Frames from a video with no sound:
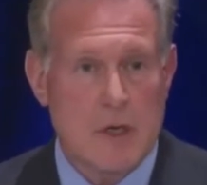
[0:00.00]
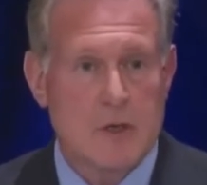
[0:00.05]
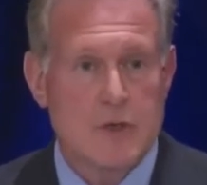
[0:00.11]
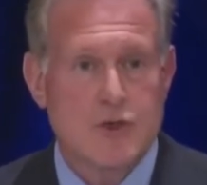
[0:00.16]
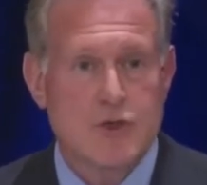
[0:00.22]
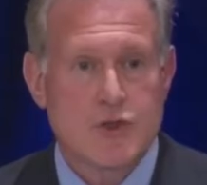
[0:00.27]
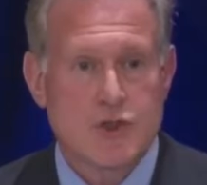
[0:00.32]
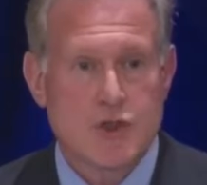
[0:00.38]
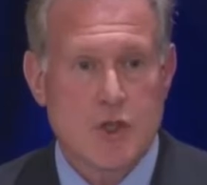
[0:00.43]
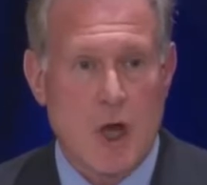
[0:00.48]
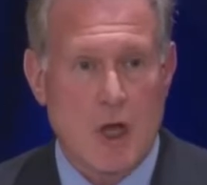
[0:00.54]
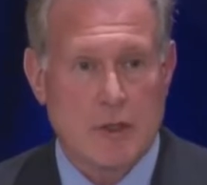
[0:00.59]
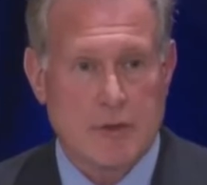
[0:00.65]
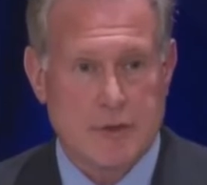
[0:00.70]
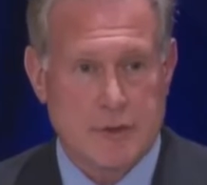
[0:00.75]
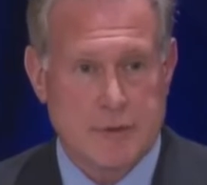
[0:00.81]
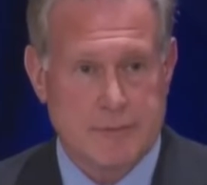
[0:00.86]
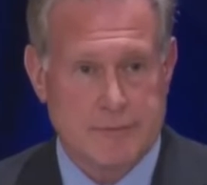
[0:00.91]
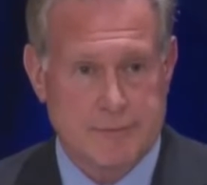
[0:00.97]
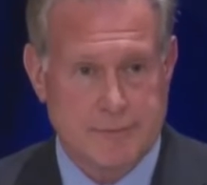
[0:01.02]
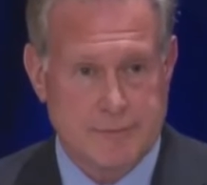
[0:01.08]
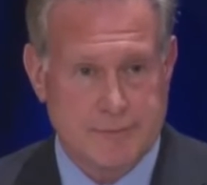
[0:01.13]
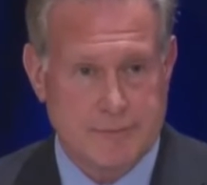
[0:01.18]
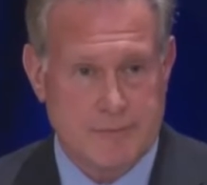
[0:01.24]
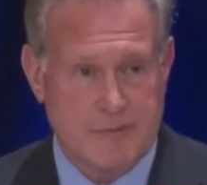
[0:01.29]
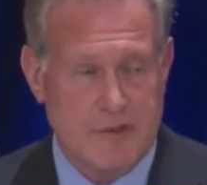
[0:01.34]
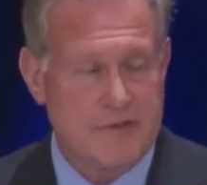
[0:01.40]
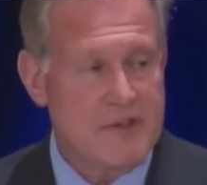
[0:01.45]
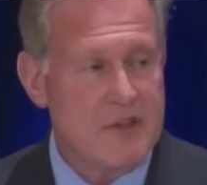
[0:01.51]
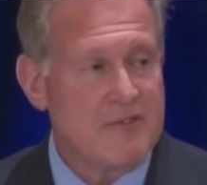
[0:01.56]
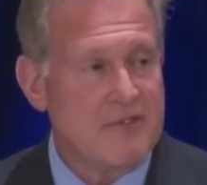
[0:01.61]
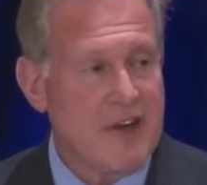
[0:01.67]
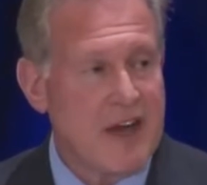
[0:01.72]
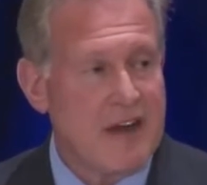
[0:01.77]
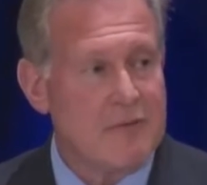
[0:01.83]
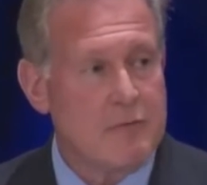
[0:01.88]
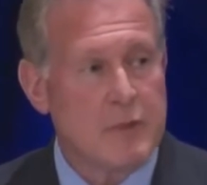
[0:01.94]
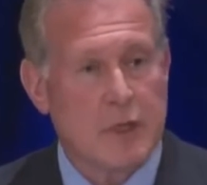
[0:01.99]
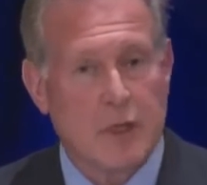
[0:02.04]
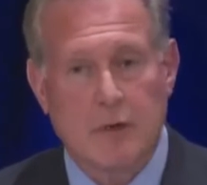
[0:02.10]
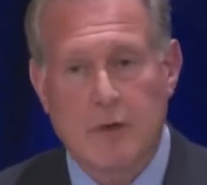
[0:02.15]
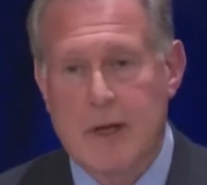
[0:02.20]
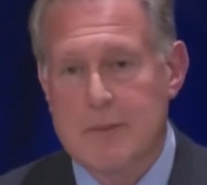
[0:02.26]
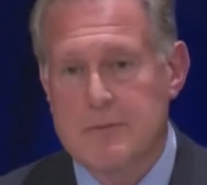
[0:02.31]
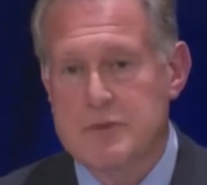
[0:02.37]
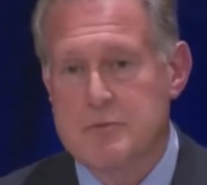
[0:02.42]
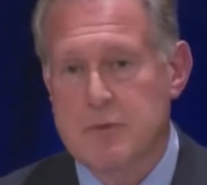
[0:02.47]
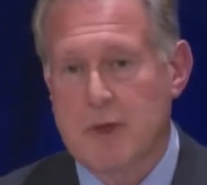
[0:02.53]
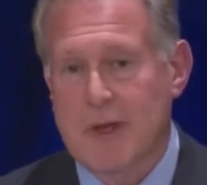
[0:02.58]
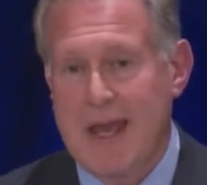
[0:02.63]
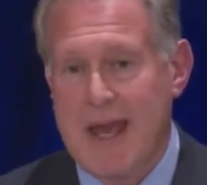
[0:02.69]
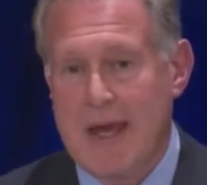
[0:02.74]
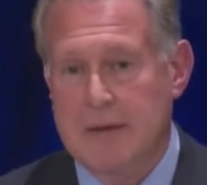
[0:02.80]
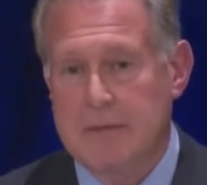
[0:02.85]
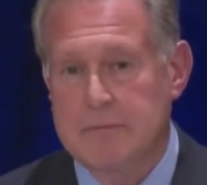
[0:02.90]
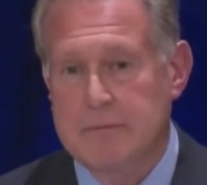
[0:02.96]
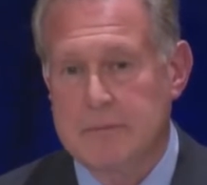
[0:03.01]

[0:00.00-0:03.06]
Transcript: Salt, 55 milligrams per can.